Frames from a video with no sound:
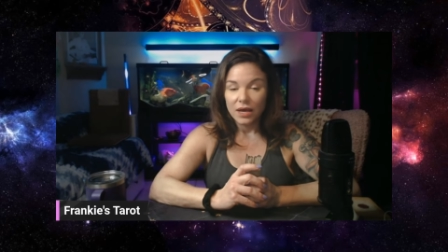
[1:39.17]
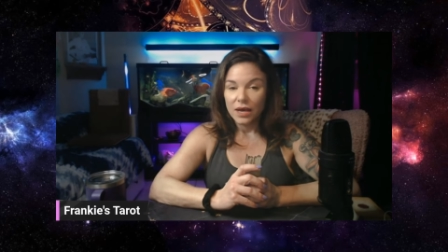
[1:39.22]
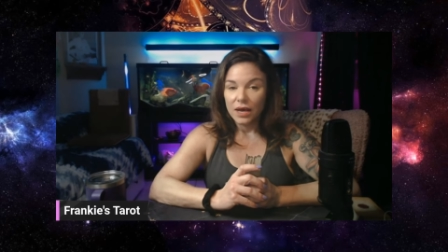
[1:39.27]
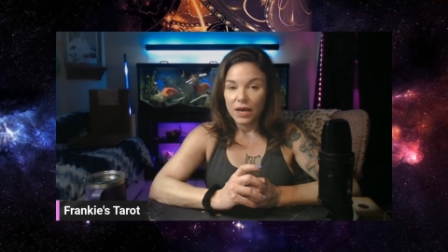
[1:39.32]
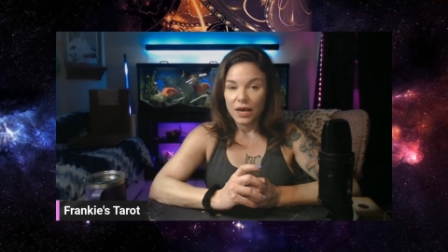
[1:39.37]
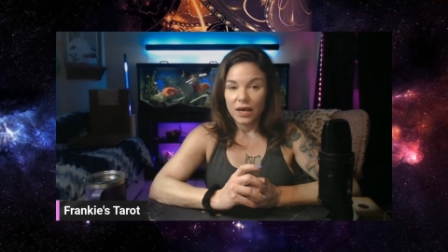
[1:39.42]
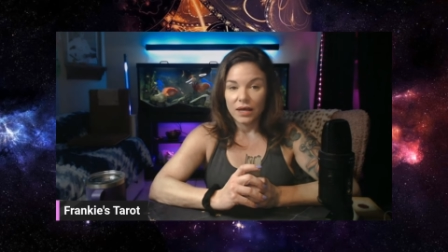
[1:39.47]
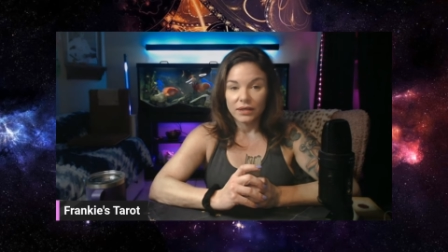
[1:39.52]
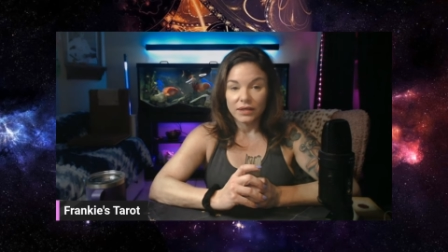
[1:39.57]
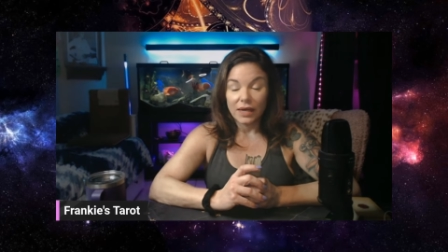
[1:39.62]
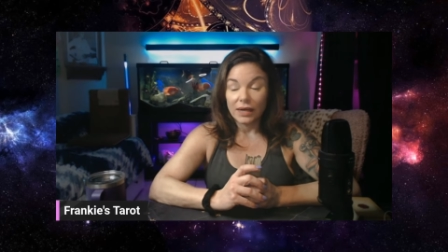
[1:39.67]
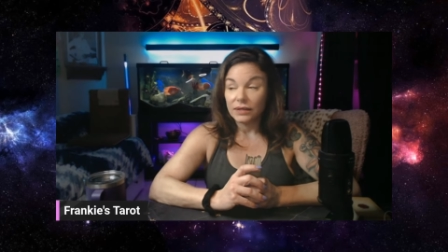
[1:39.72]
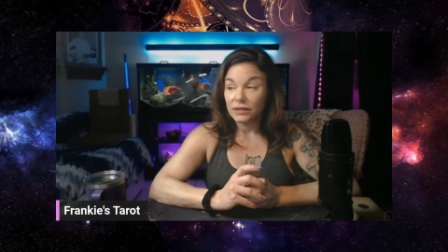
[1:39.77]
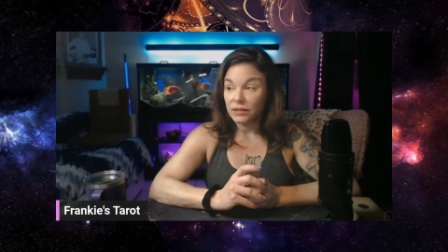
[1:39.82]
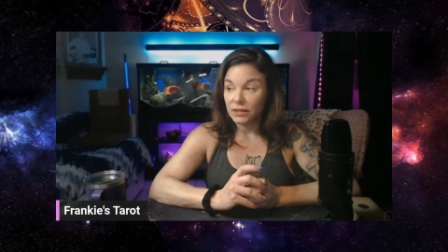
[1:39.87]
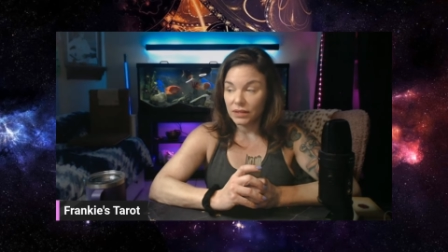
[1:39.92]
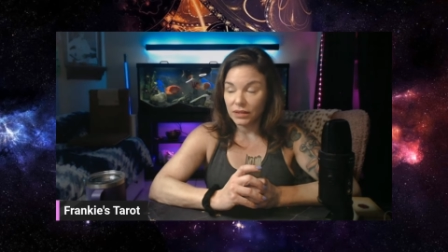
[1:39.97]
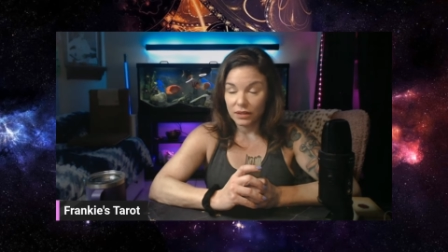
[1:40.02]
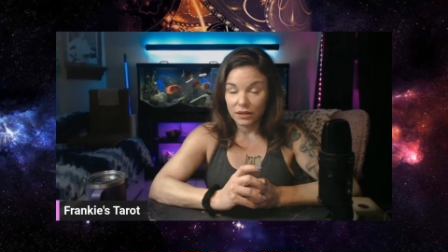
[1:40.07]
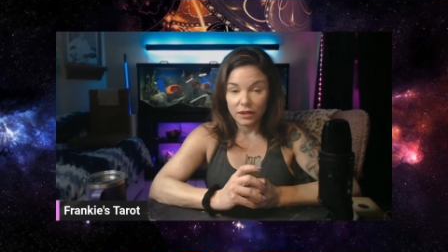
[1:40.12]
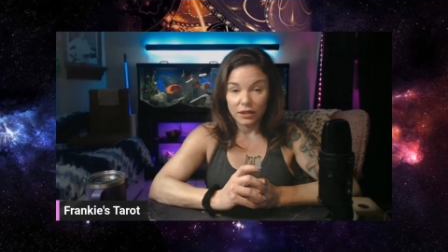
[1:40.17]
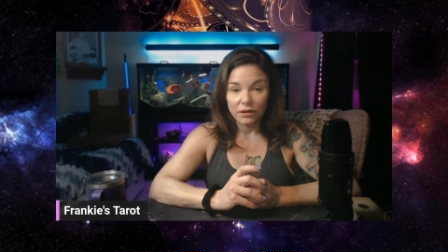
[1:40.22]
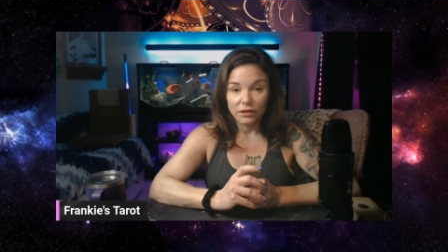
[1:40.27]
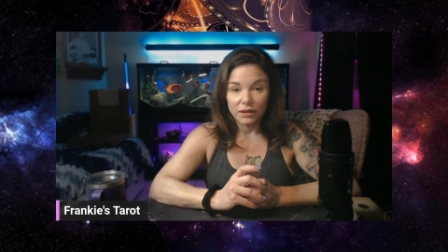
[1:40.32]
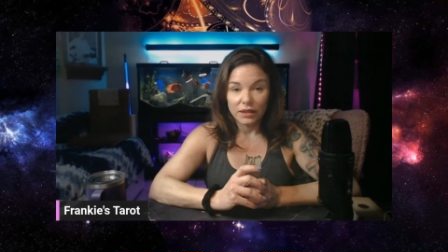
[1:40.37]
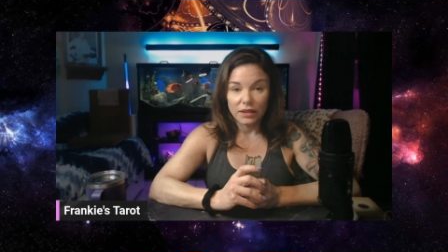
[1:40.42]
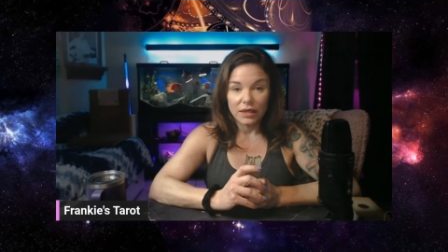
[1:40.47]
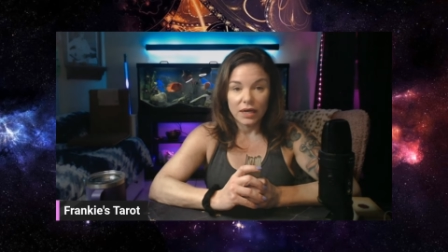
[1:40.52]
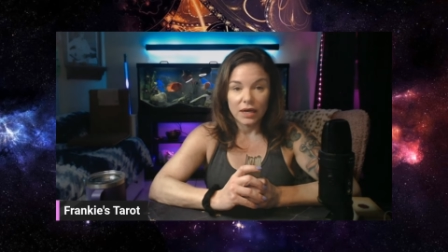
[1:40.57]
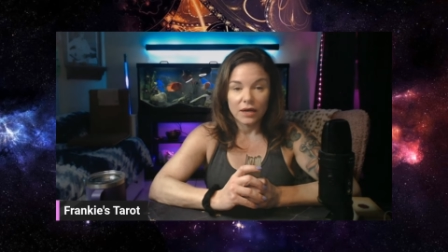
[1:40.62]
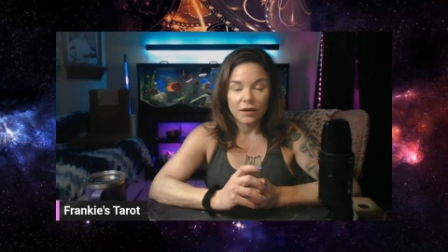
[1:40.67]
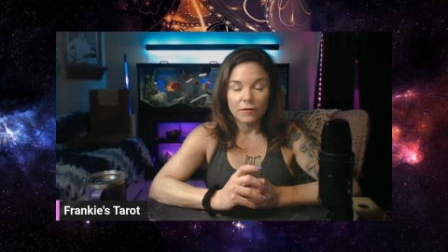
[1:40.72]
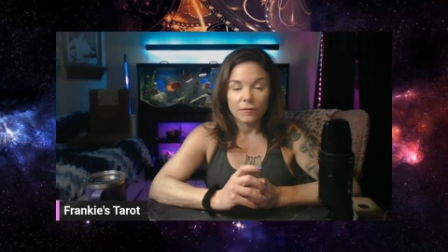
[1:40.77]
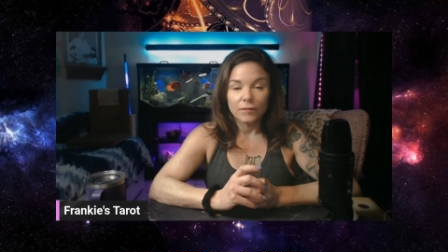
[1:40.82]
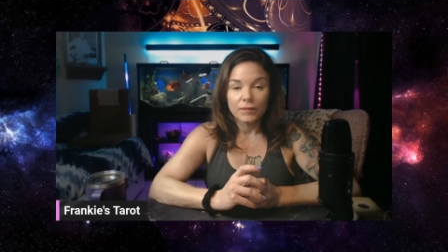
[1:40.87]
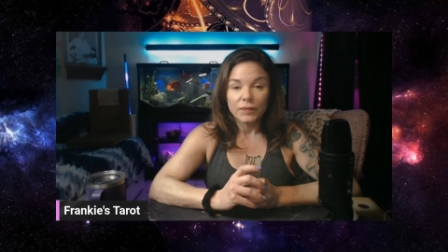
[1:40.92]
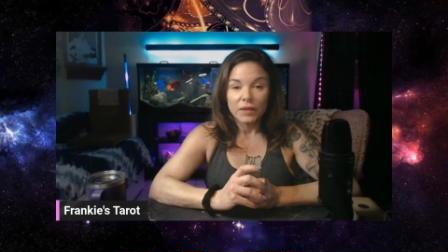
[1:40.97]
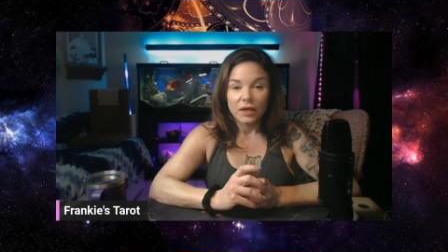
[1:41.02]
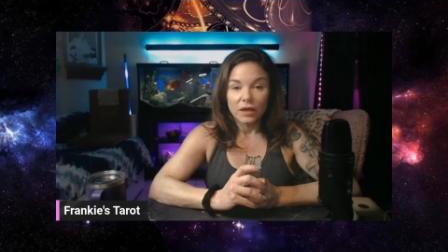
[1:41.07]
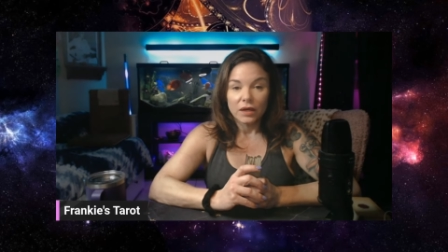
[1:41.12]
And I see clearly
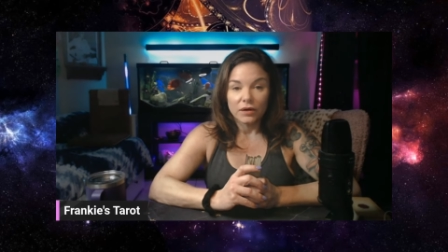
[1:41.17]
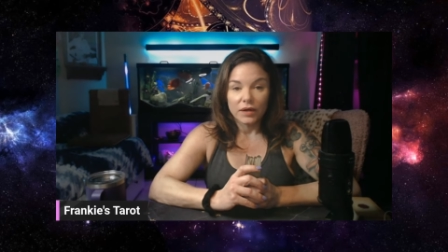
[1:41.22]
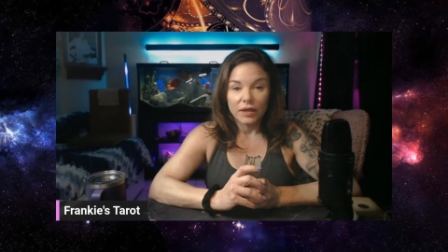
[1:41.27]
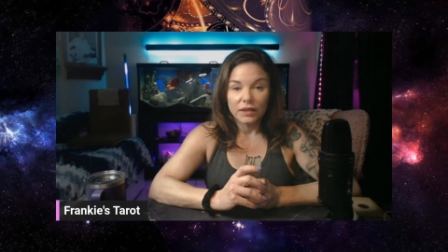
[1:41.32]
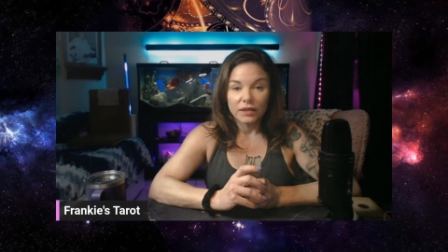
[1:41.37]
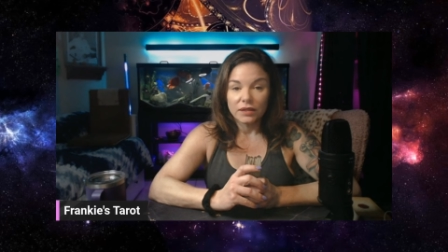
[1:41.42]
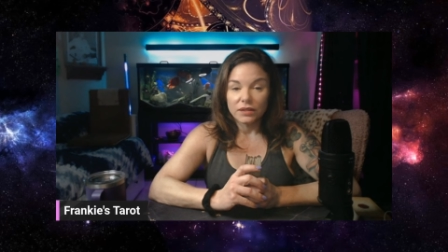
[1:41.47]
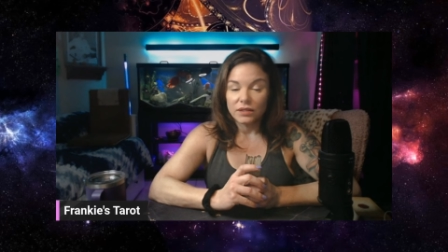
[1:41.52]
now, all right,